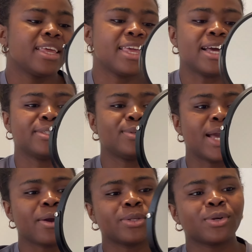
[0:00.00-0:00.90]
Yeah, so
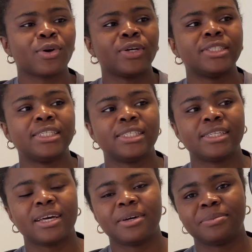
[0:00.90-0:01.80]
I also got
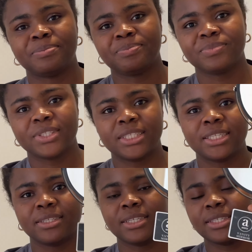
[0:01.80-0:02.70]
this um
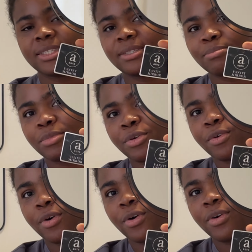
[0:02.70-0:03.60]
this
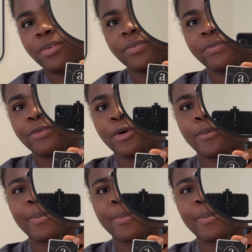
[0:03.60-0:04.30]
mirror for